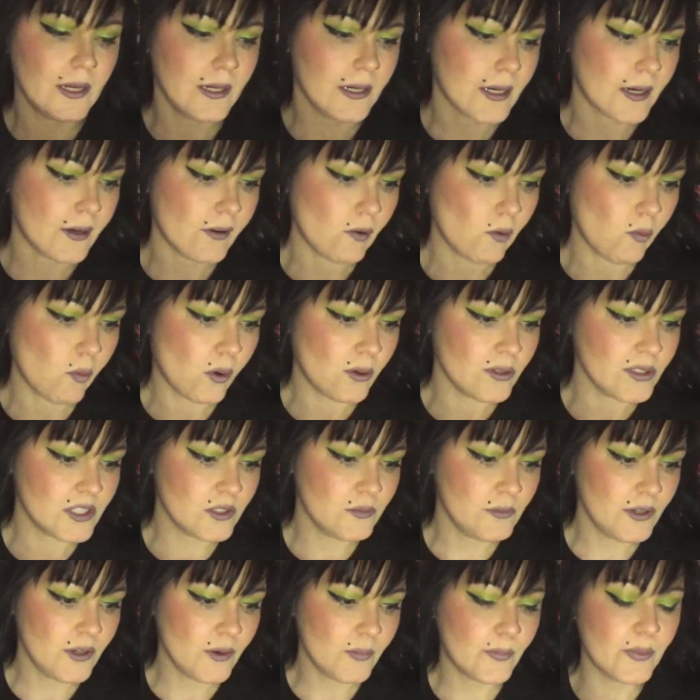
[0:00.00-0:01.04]
now it wants
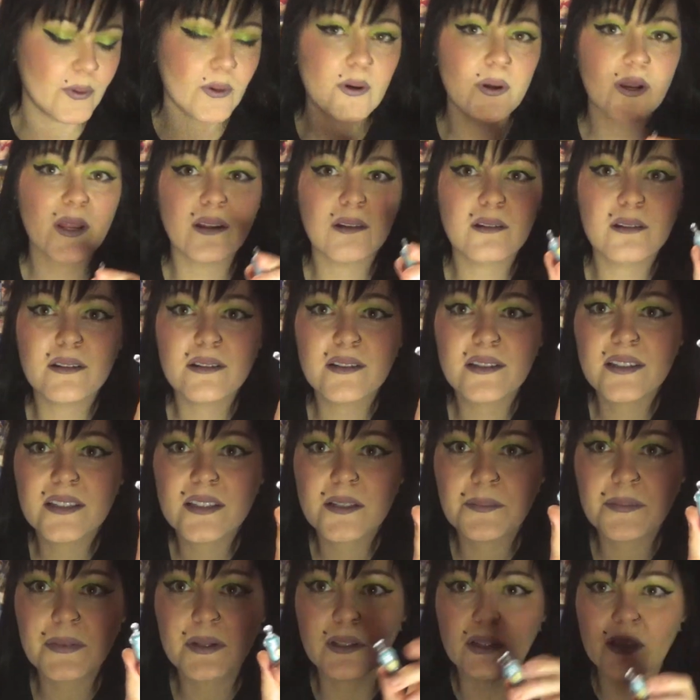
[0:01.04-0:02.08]
me to put in
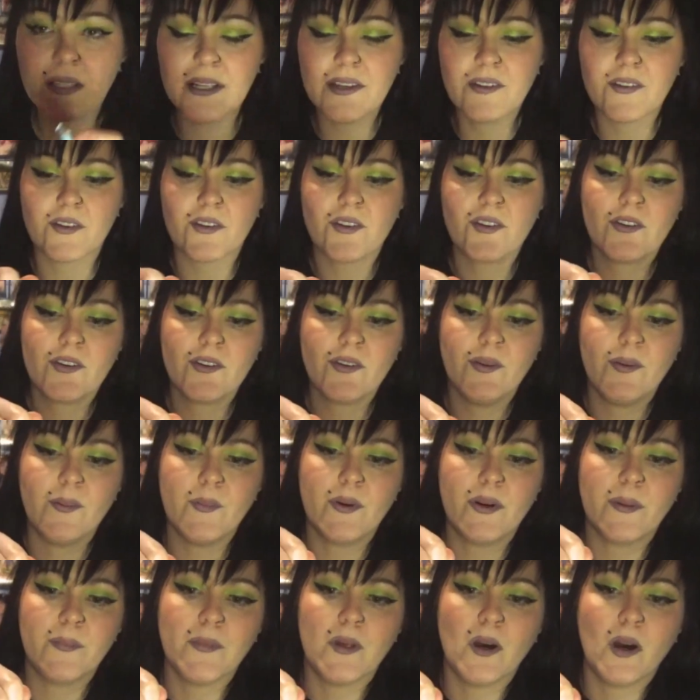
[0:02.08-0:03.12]
some glitter, but
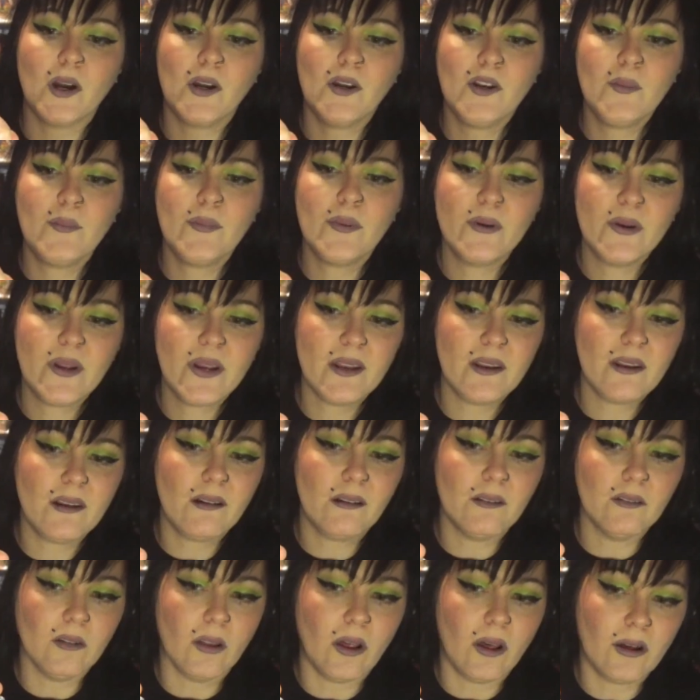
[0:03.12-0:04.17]
I'm not gonna put in
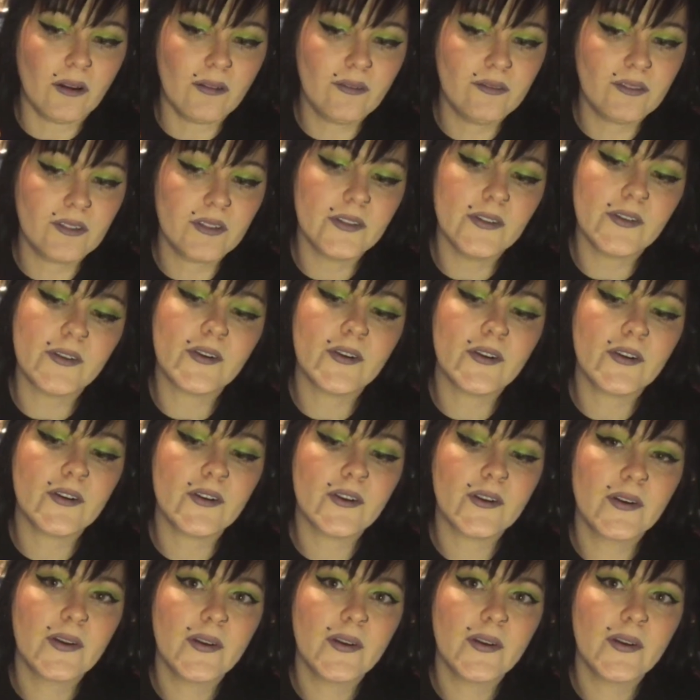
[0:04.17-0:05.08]
a lot of glitter.